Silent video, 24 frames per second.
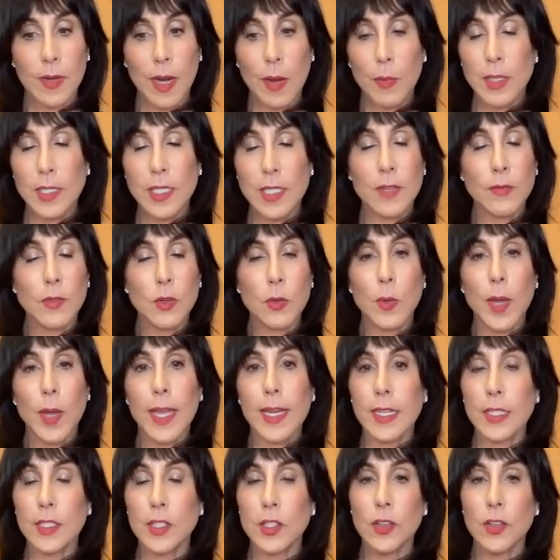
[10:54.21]
I wasn't even
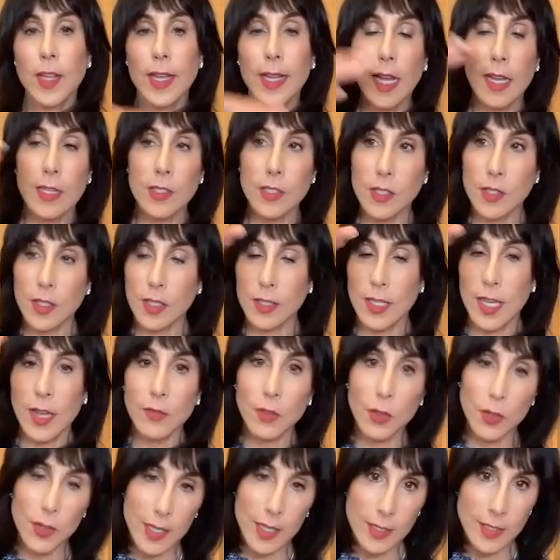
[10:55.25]
waiting till they got to the
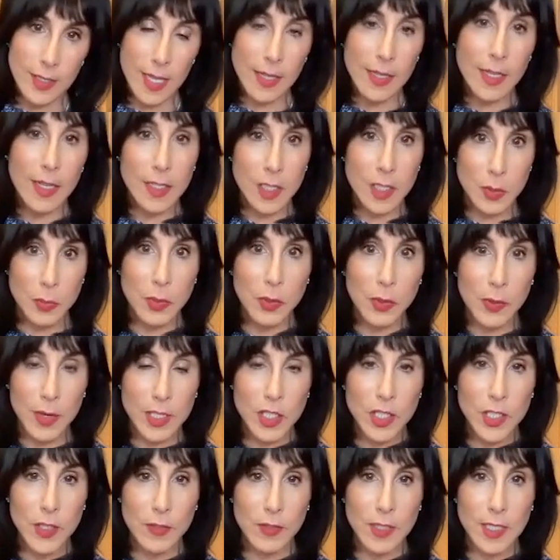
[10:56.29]
level they said that it's
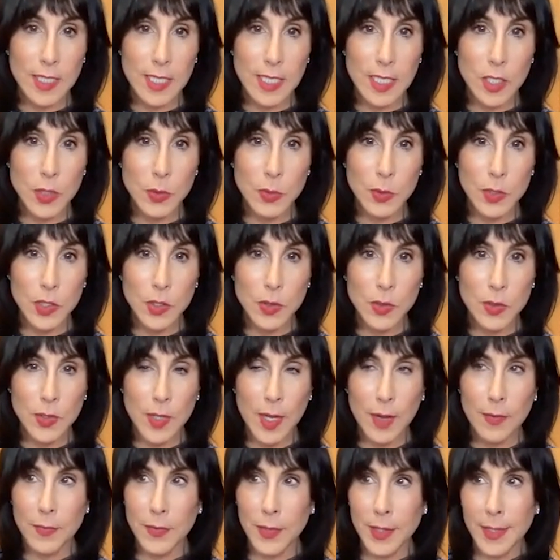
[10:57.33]
progression of disease, which
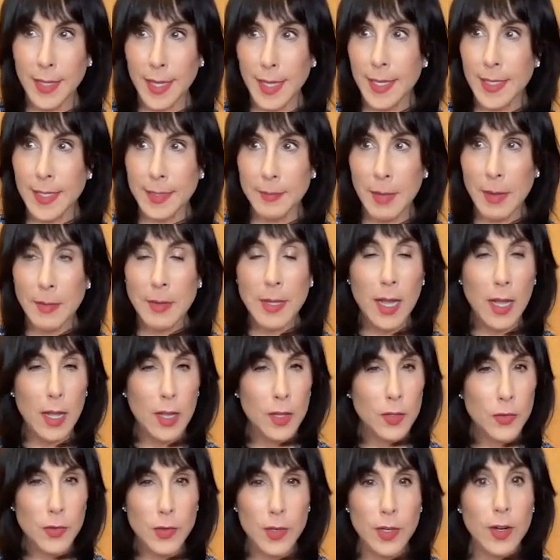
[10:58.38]
I forget, maybe
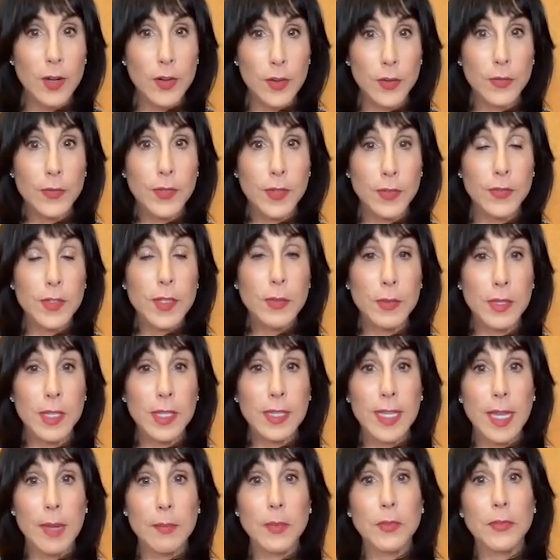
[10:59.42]
100 or 150 with a
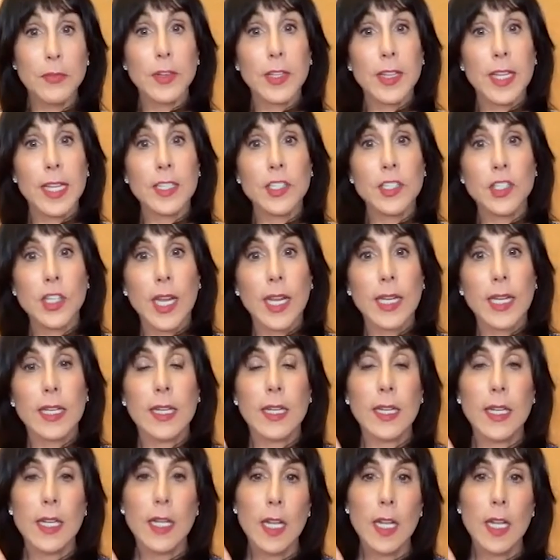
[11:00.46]
lambda free light chain,